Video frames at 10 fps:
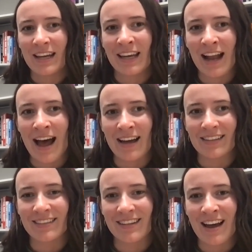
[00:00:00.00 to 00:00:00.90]
get
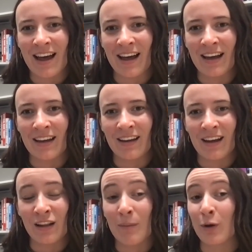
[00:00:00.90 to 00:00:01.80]
asked a
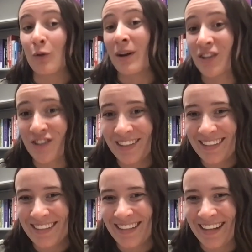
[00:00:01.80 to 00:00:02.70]
lot more
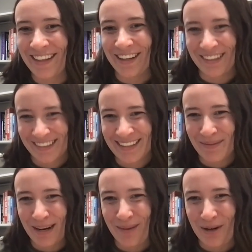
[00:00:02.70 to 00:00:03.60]
questions in their
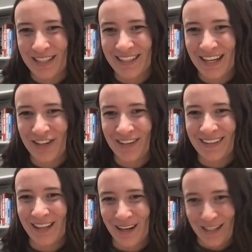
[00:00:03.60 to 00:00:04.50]
seminar
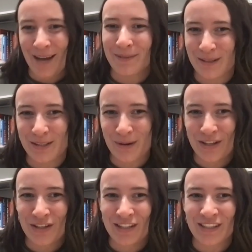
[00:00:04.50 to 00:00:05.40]
presentations. A lot of times those
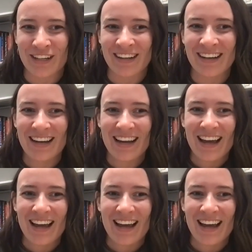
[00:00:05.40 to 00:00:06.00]
questions are